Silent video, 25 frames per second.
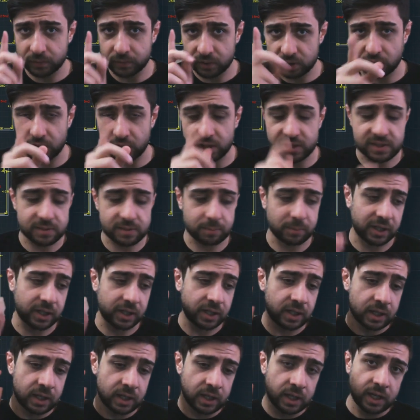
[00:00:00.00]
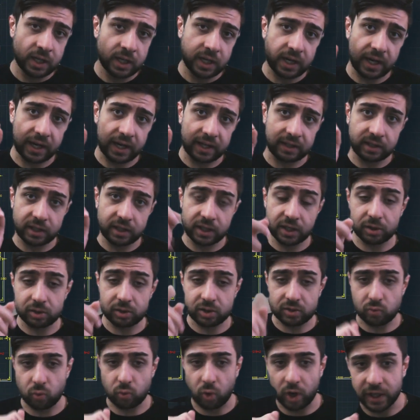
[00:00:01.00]
trust me, and
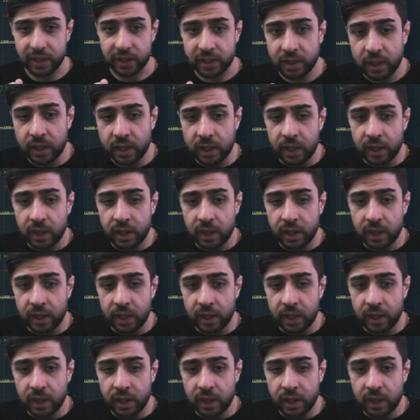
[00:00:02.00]
here's why.